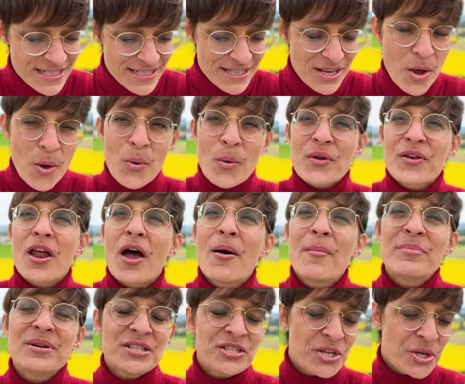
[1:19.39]
So
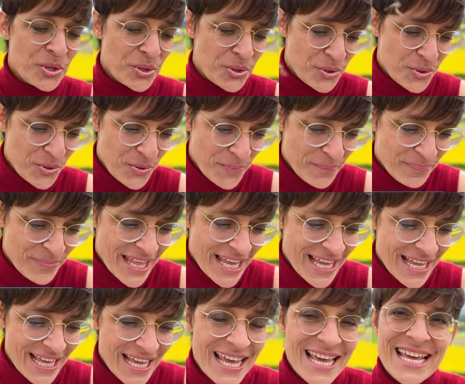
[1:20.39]
number two
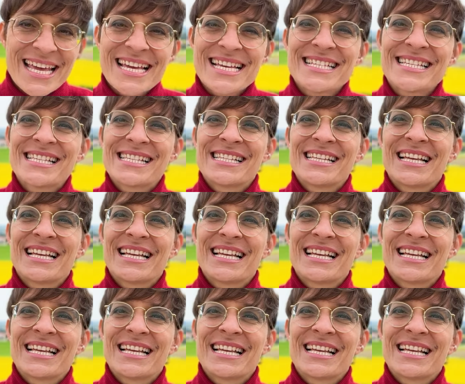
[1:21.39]
is